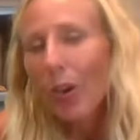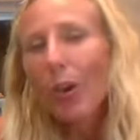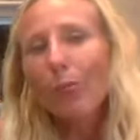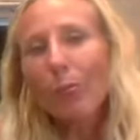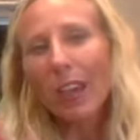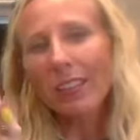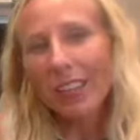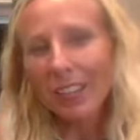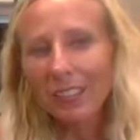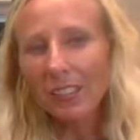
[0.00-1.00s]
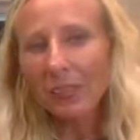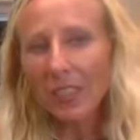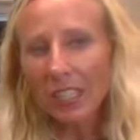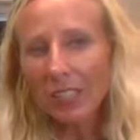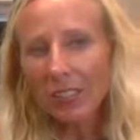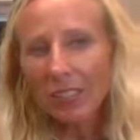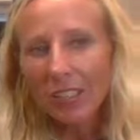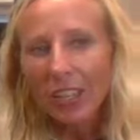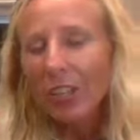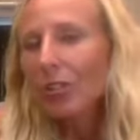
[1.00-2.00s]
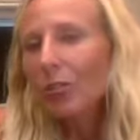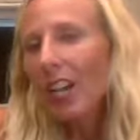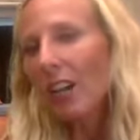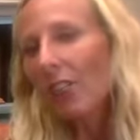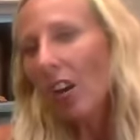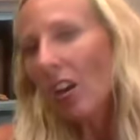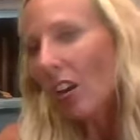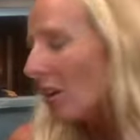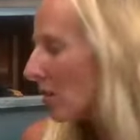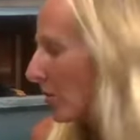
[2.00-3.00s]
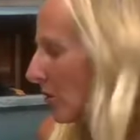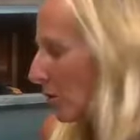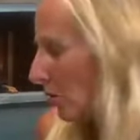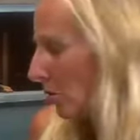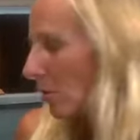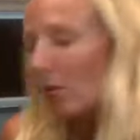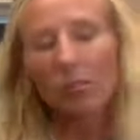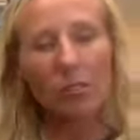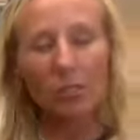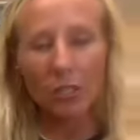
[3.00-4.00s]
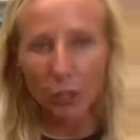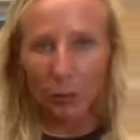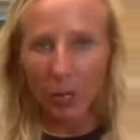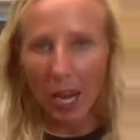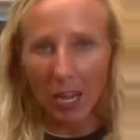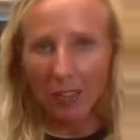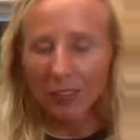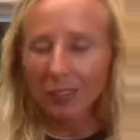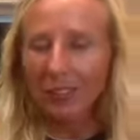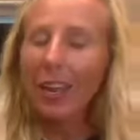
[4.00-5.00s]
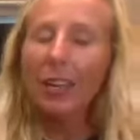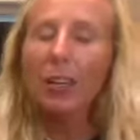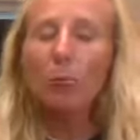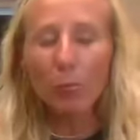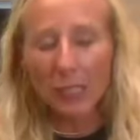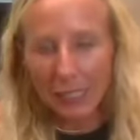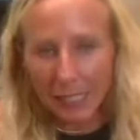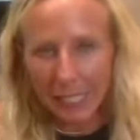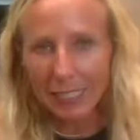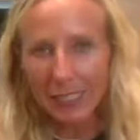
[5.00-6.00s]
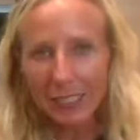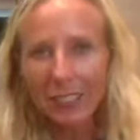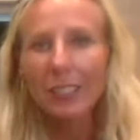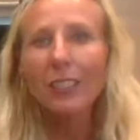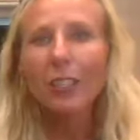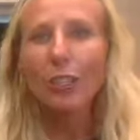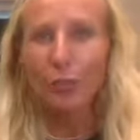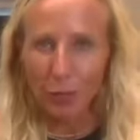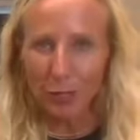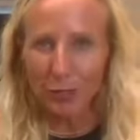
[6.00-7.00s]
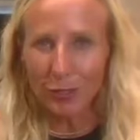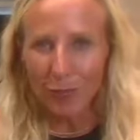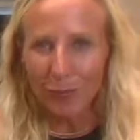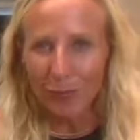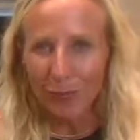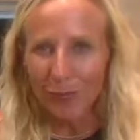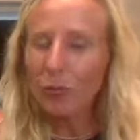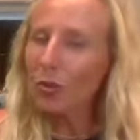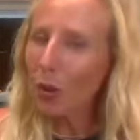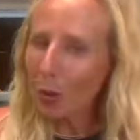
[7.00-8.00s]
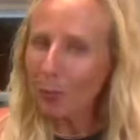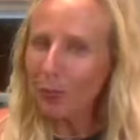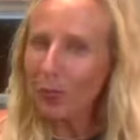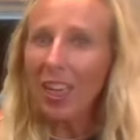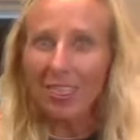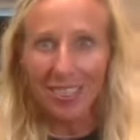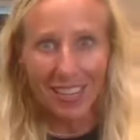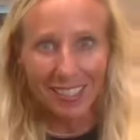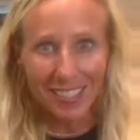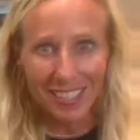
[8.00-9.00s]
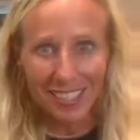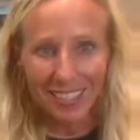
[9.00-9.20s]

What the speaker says: by the end of this, you have all of the tools to create a complete dresser. So that's it.